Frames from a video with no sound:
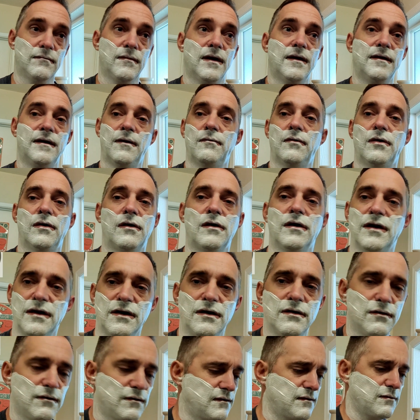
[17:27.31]
And then we're gonna
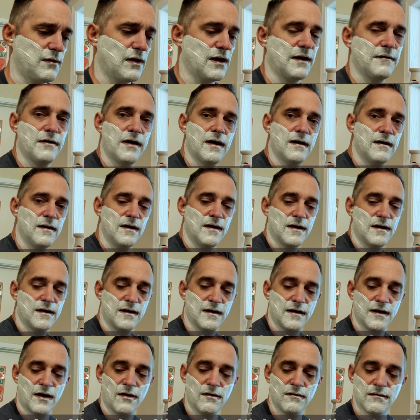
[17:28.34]
use whatever,
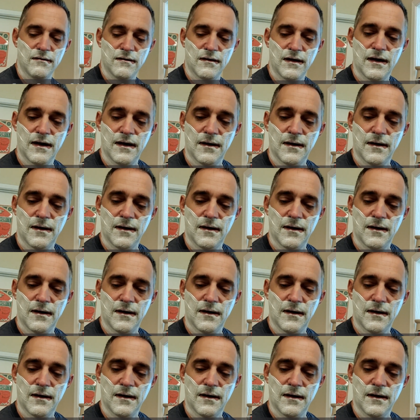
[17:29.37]
you know,